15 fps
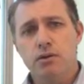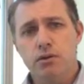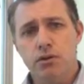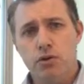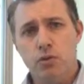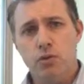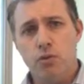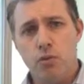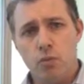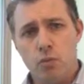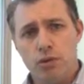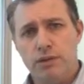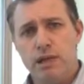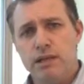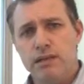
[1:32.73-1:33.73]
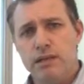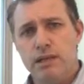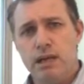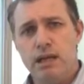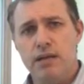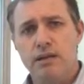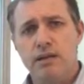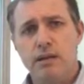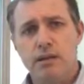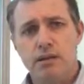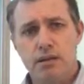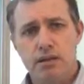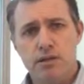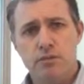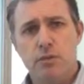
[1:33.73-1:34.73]
you will designate
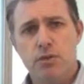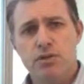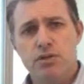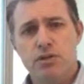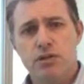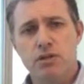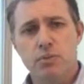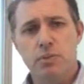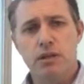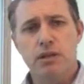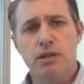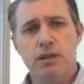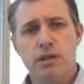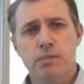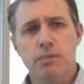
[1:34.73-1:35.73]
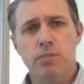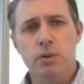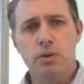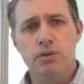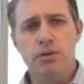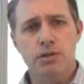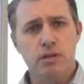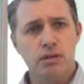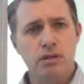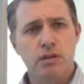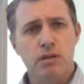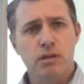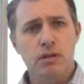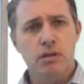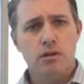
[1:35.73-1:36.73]
this person to be the person,
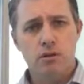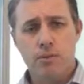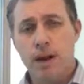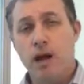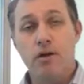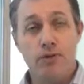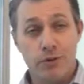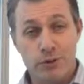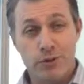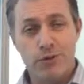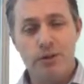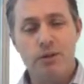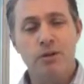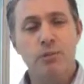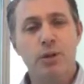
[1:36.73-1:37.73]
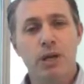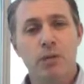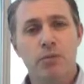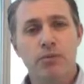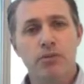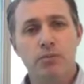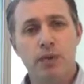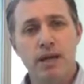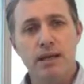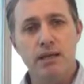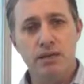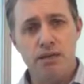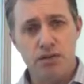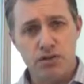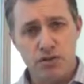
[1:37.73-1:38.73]
your power of attorney, to be able to make
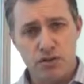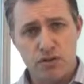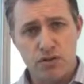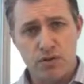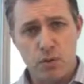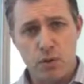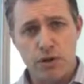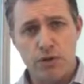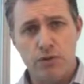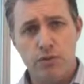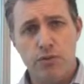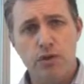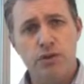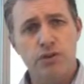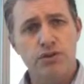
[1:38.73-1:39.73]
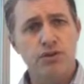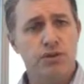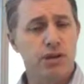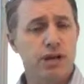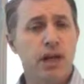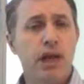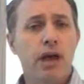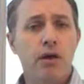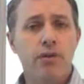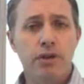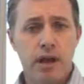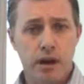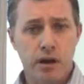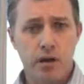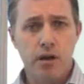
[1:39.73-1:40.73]
decisions for you concerning
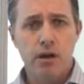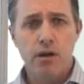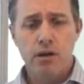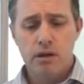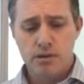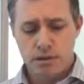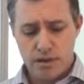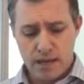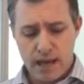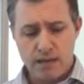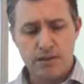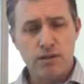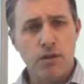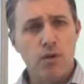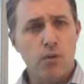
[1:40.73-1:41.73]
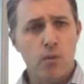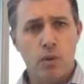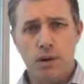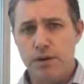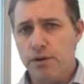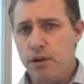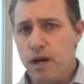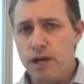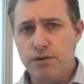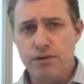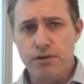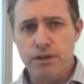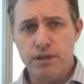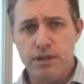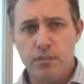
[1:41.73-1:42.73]
health care. So that's whether or not
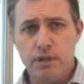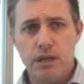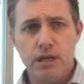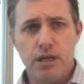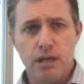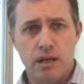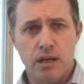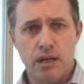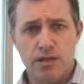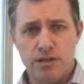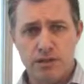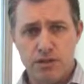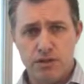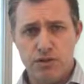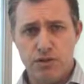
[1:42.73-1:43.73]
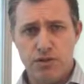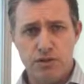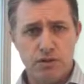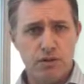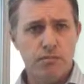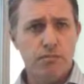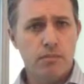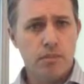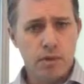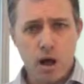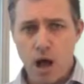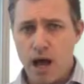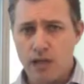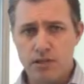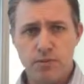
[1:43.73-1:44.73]
you need to be in an institution,
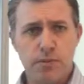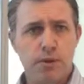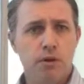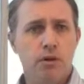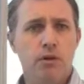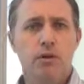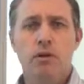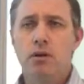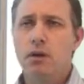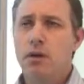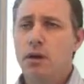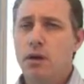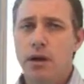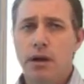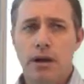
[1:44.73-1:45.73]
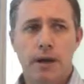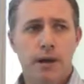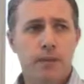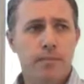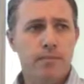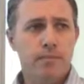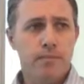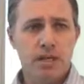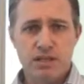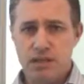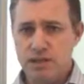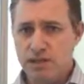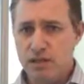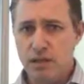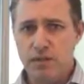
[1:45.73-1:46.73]
hospital,
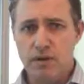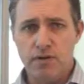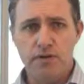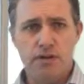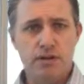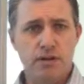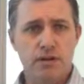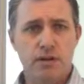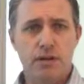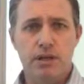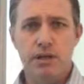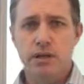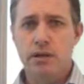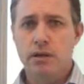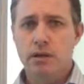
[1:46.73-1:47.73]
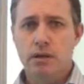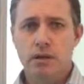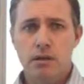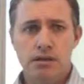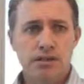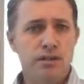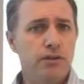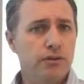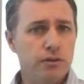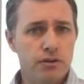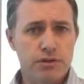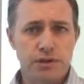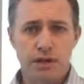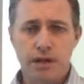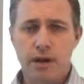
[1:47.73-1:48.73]
assisted living facility, skilled
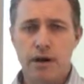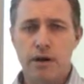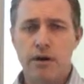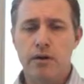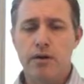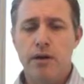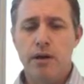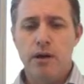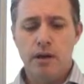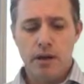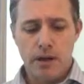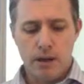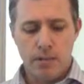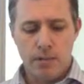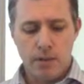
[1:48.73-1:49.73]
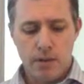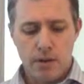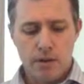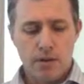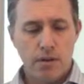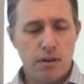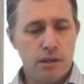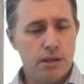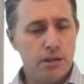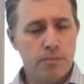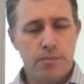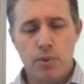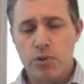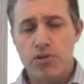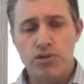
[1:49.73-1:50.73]
nursing care. The
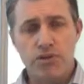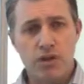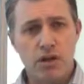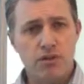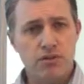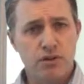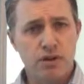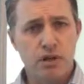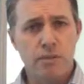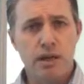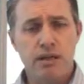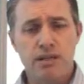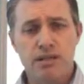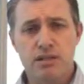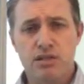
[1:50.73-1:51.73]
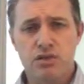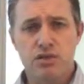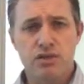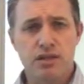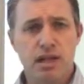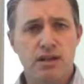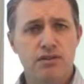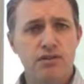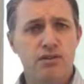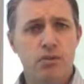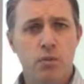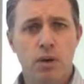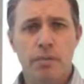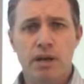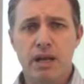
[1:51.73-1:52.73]
person's also going to make decisions as
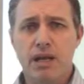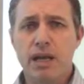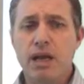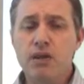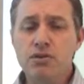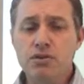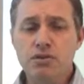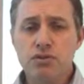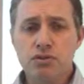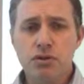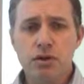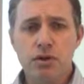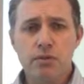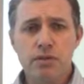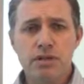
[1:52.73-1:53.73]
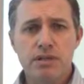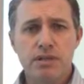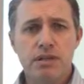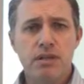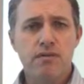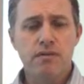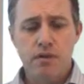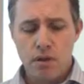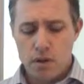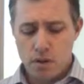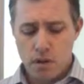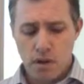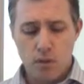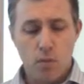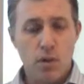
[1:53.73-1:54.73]
to what medications you're going to receive,
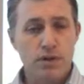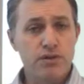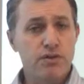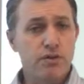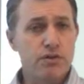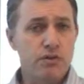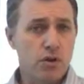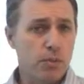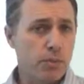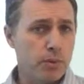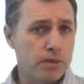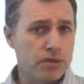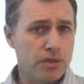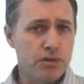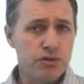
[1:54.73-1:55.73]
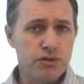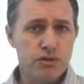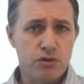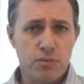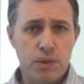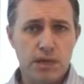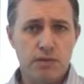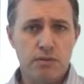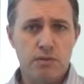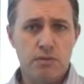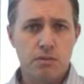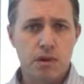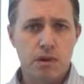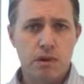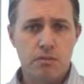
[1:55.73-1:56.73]
what surgical procedures you may
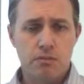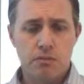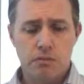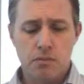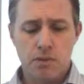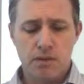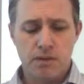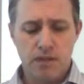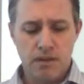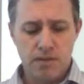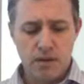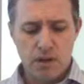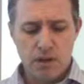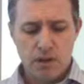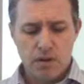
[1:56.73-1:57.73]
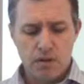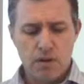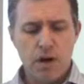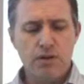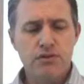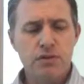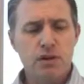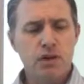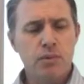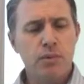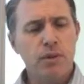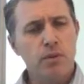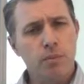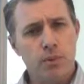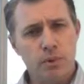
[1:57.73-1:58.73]
receive. They're also going to
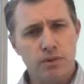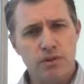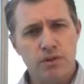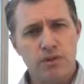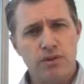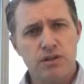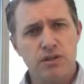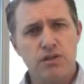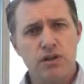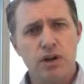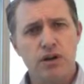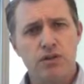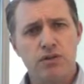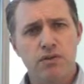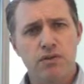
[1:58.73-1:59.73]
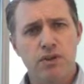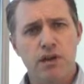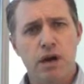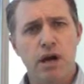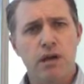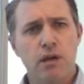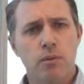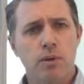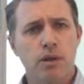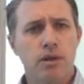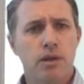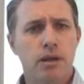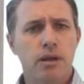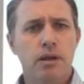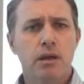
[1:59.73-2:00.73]
be the person that's in charge of the document
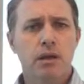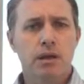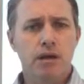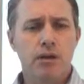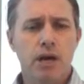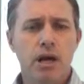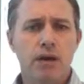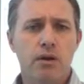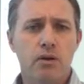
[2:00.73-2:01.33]
that here in